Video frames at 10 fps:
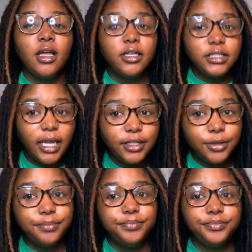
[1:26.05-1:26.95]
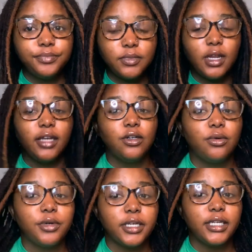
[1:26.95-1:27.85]
Side note, I don't
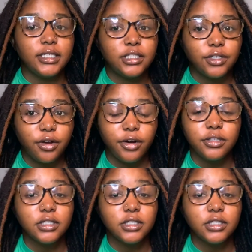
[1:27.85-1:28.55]
work at Instacart.